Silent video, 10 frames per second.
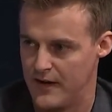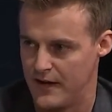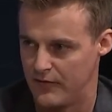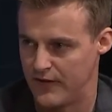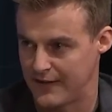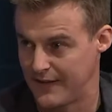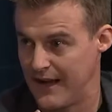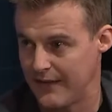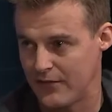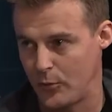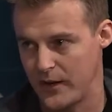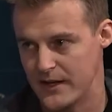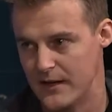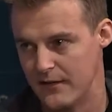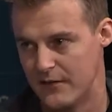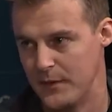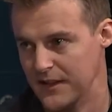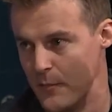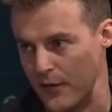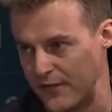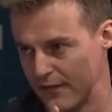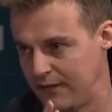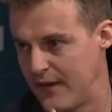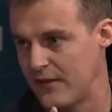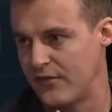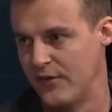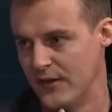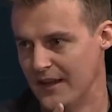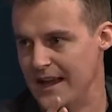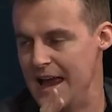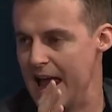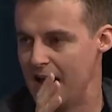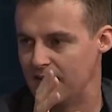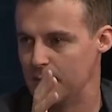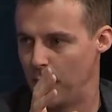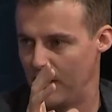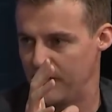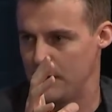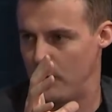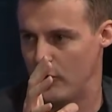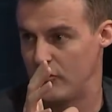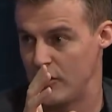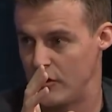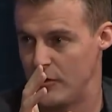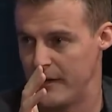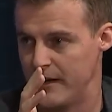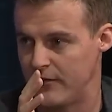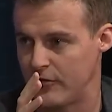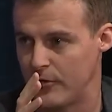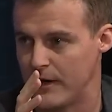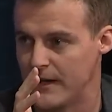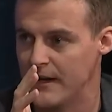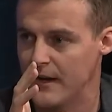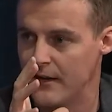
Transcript: In fact, the last 20 years have been the most successful anti-poverty push in human history,